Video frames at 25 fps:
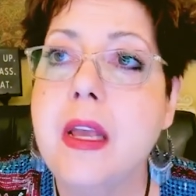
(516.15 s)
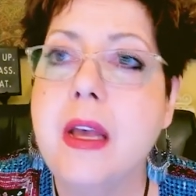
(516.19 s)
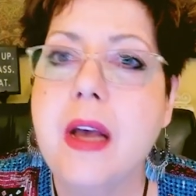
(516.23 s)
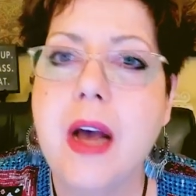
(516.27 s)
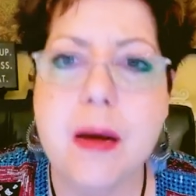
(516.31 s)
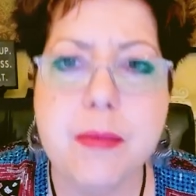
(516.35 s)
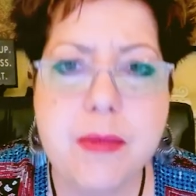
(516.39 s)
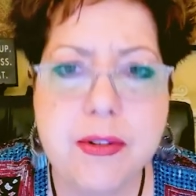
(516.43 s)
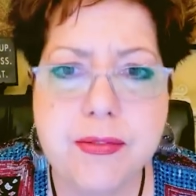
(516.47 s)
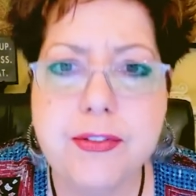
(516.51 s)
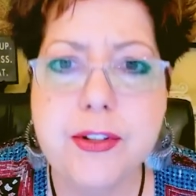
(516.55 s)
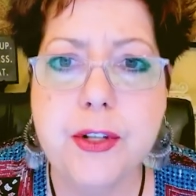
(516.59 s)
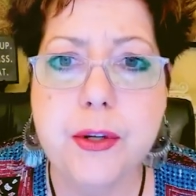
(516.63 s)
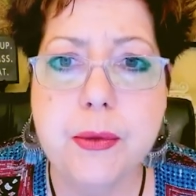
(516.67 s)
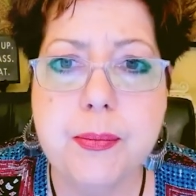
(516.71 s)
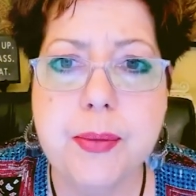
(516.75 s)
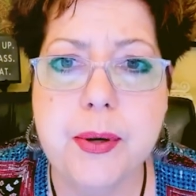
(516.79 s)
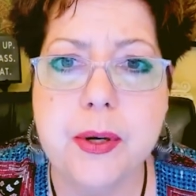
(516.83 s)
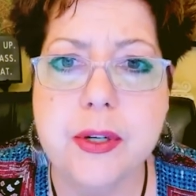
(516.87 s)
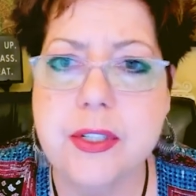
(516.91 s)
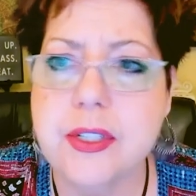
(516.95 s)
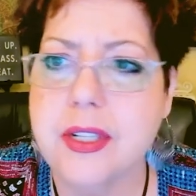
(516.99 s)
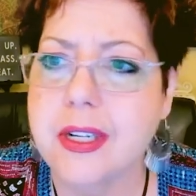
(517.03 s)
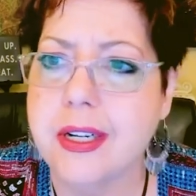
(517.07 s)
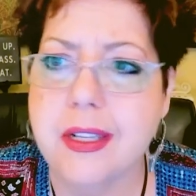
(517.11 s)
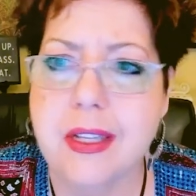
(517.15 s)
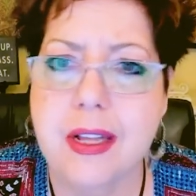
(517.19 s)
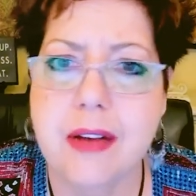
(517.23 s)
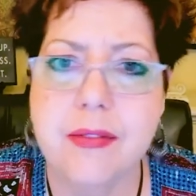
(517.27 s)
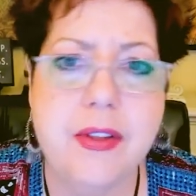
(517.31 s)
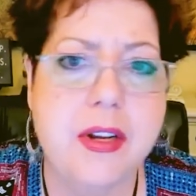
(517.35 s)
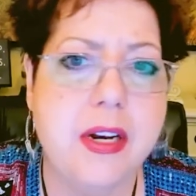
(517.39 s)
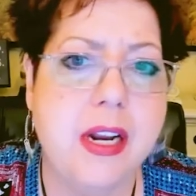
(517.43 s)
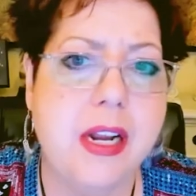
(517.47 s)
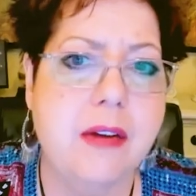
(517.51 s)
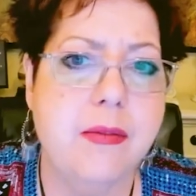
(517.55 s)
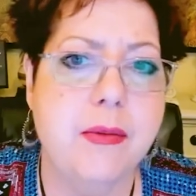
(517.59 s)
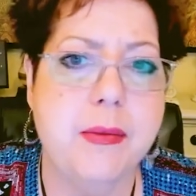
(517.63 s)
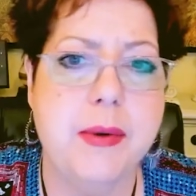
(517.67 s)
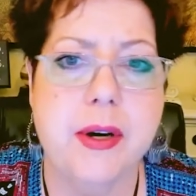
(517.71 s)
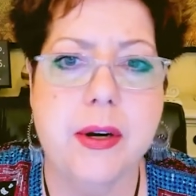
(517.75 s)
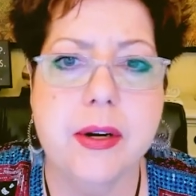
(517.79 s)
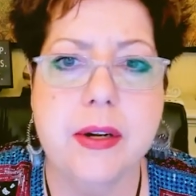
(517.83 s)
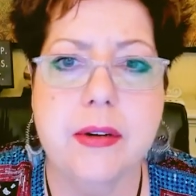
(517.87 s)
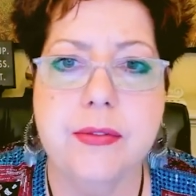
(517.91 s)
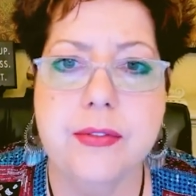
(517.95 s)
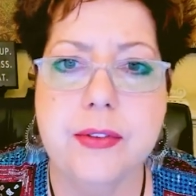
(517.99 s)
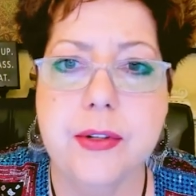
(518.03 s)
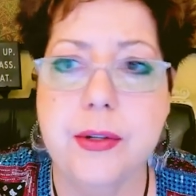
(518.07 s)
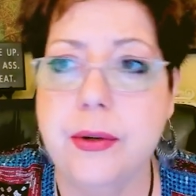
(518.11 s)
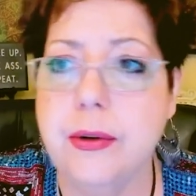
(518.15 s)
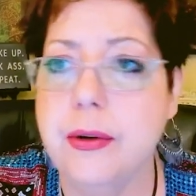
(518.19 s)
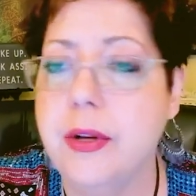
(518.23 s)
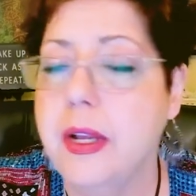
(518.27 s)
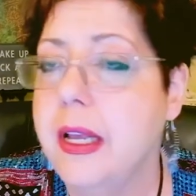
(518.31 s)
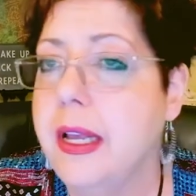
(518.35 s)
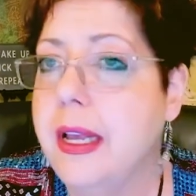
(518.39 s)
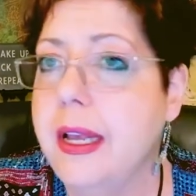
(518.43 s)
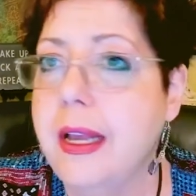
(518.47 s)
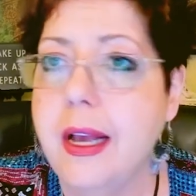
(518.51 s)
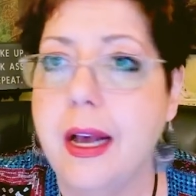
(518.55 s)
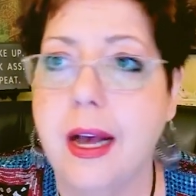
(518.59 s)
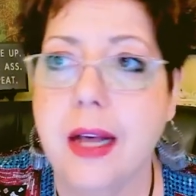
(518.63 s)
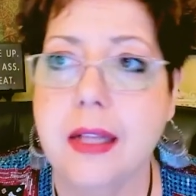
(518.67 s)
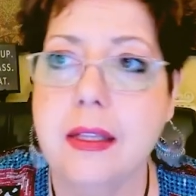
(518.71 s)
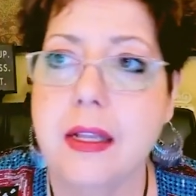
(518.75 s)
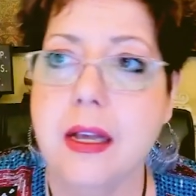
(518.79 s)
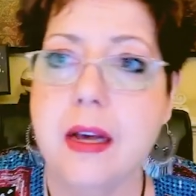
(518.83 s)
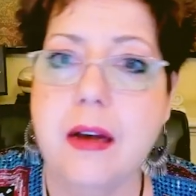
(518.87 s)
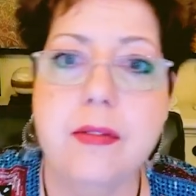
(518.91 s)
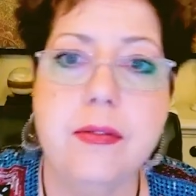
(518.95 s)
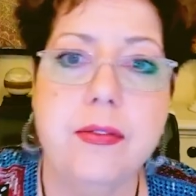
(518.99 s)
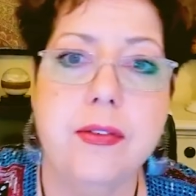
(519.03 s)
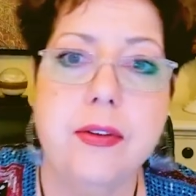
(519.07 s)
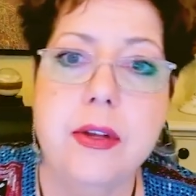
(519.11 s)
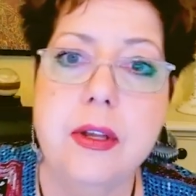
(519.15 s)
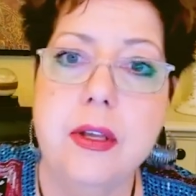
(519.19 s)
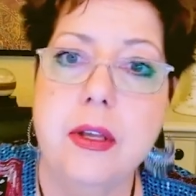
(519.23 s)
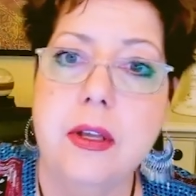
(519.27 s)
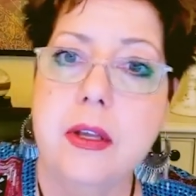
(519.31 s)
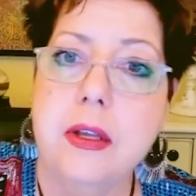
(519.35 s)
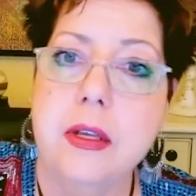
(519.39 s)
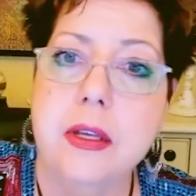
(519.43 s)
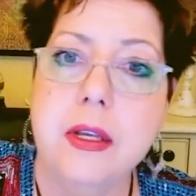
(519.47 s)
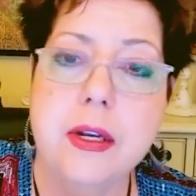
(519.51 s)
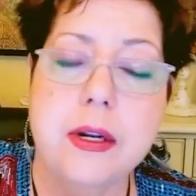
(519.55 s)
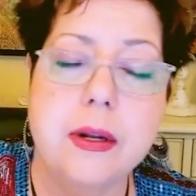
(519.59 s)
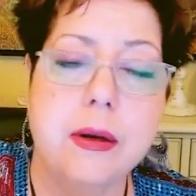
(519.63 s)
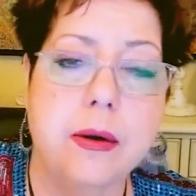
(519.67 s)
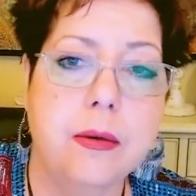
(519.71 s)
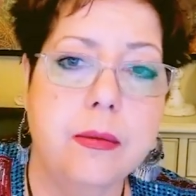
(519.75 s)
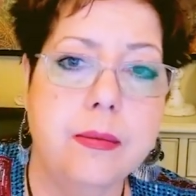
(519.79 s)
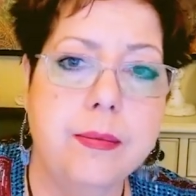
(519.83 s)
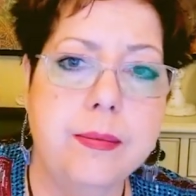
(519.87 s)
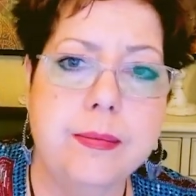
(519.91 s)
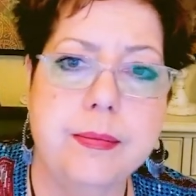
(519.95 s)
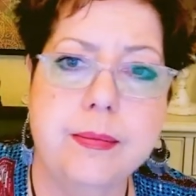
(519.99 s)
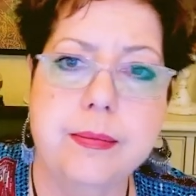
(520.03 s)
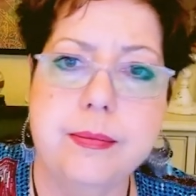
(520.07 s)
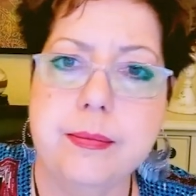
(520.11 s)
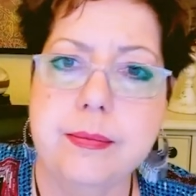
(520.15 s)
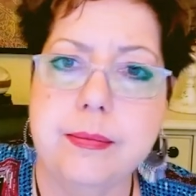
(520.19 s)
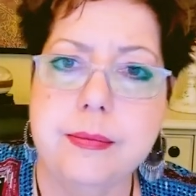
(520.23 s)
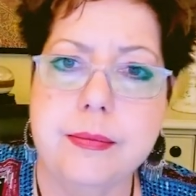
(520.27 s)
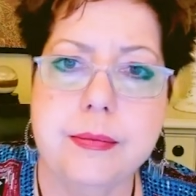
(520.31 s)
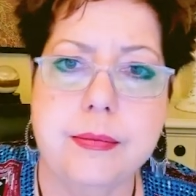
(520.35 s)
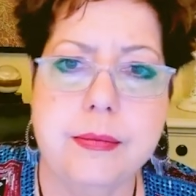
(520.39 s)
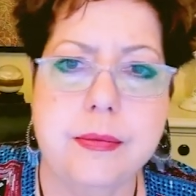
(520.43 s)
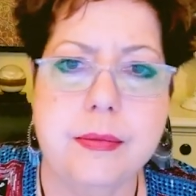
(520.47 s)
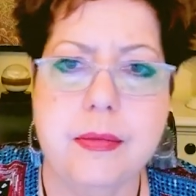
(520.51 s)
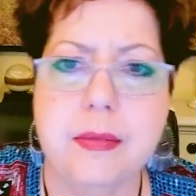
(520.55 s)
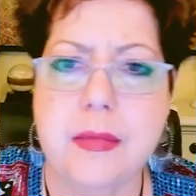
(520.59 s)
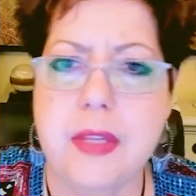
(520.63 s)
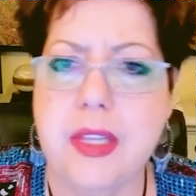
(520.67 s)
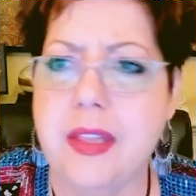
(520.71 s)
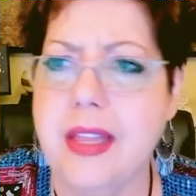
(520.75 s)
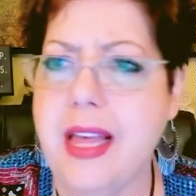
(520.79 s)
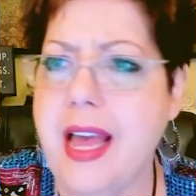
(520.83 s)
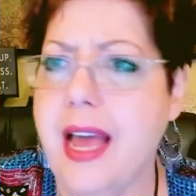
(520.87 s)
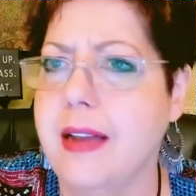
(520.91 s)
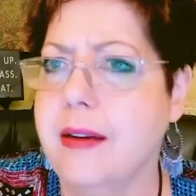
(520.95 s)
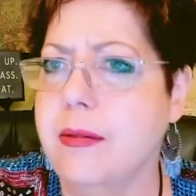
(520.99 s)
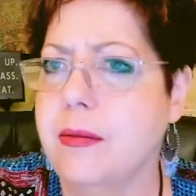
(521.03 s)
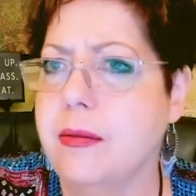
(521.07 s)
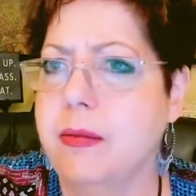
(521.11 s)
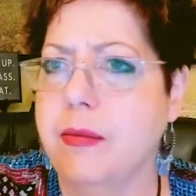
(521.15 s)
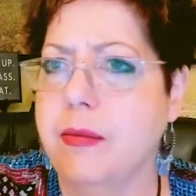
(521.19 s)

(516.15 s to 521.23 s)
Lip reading: I'm a flute person. I love the Native American flute. I love, you know, that